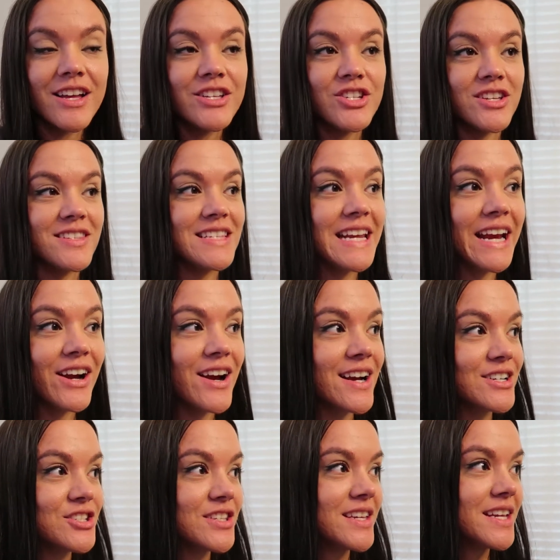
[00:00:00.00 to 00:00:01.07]
Justin and I are
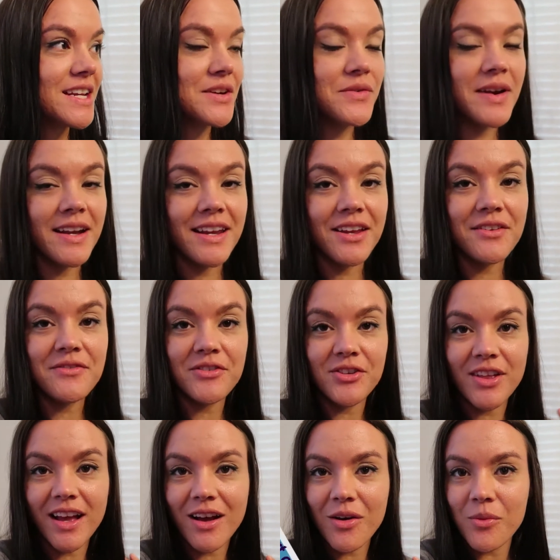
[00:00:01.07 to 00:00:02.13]
actually getting ready for
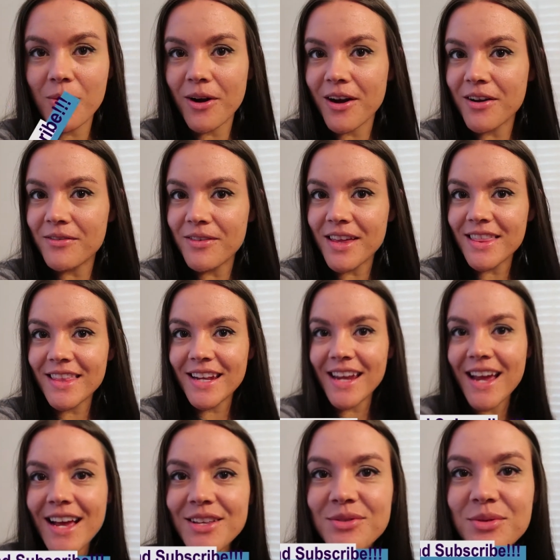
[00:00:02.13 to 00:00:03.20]
like a work event that he
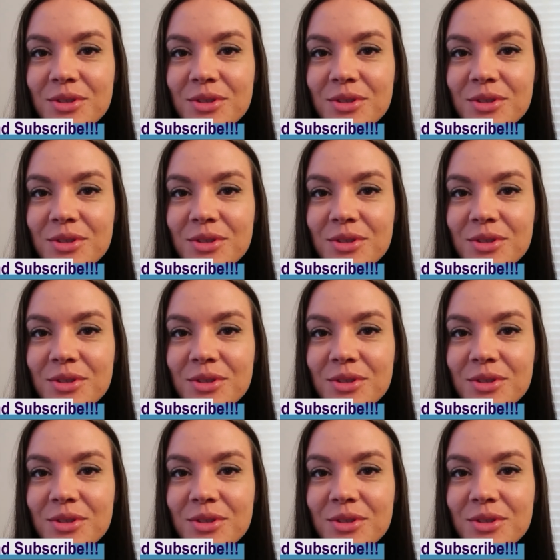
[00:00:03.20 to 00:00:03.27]
has,